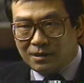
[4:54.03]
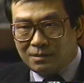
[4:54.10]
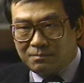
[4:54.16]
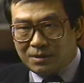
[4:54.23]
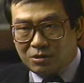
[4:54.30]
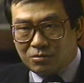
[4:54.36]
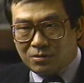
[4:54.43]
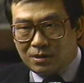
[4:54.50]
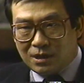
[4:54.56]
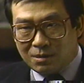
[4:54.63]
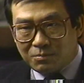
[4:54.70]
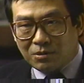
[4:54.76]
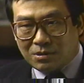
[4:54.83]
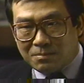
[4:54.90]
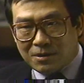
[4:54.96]
between
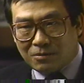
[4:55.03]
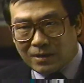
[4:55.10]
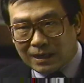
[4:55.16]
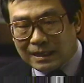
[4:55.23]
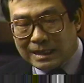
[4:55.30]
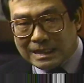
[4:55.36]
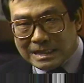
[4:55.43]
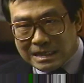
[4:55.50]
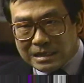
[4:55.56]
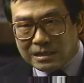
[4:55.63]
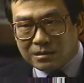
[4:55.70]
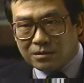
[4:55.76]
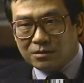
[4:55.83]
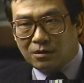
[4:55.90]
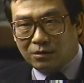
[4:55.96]
liberal democratic
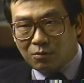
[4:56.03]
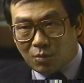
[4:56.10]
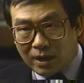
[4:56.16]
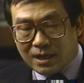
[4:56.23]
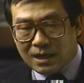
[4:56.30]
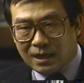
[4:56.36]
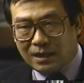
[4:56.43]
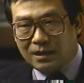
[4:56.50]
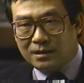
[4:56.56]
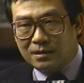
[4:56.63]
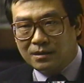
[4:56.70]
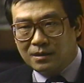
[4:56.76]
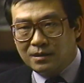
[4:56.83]
ideas on the one hand